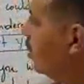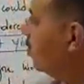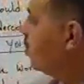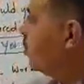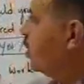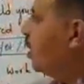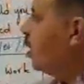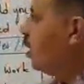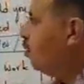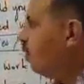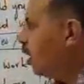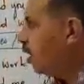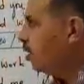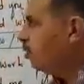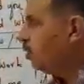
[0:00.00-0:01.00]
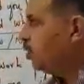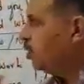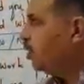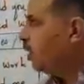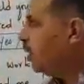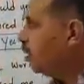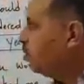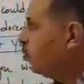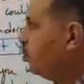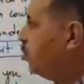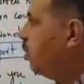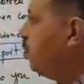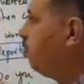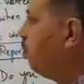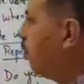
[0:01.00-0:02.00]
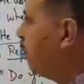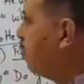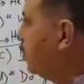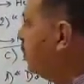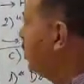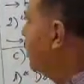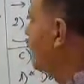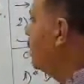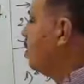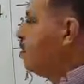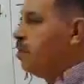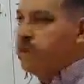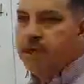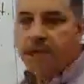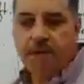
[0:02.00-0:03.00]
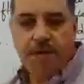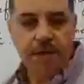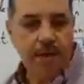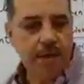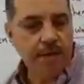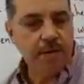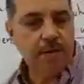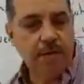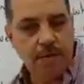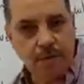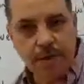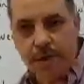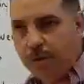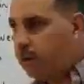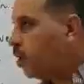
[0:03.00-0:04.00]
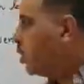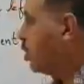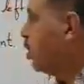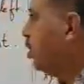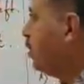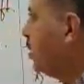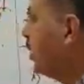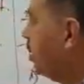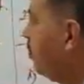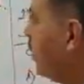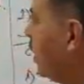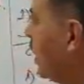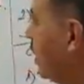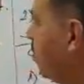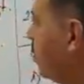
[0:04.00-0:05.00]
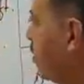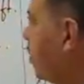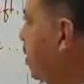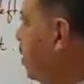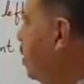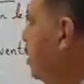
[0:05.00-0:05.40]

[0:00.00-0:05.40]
So we are going now to report these questions. It becomes